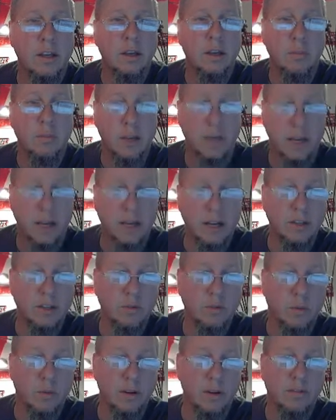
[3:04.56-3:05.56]

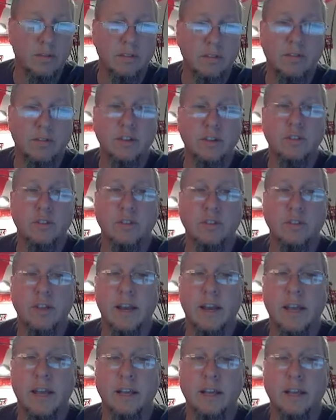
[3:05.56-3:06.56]
because one of the features that
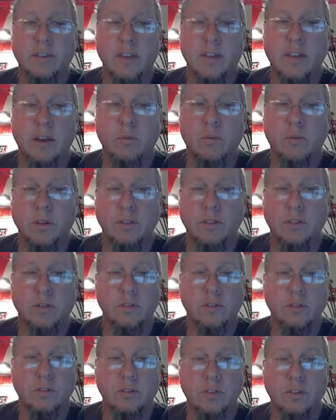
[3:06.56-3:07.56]
I had set was
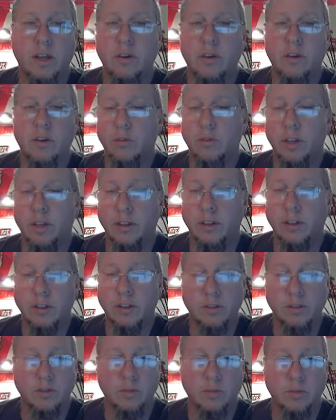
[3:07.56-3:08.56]
sun only.
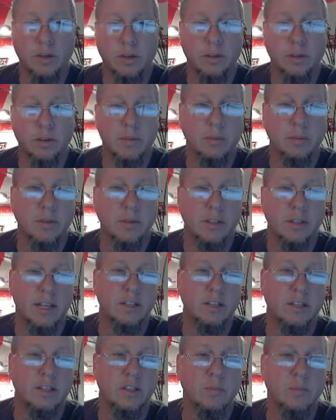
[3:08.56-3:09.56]
This is one of the big
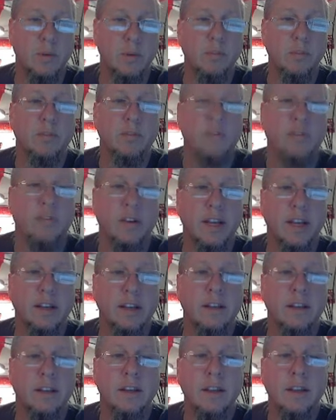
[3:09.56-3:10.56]
mistakes, is people
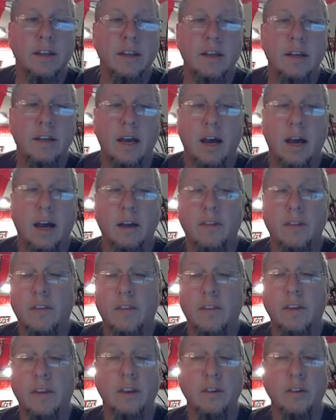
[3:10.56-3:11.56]
forget that
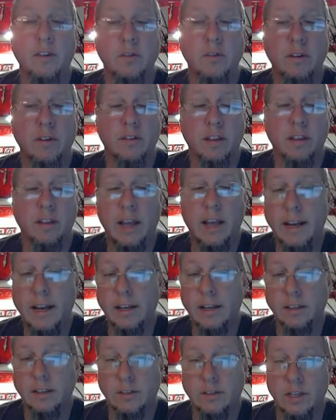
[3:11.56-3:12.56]
they can do different
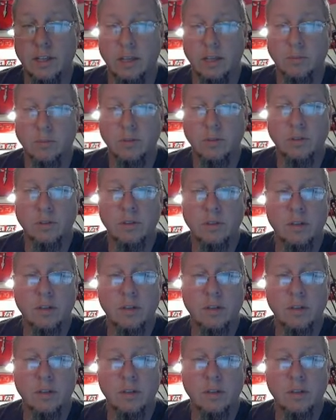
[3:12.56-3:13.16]
lighting schemes.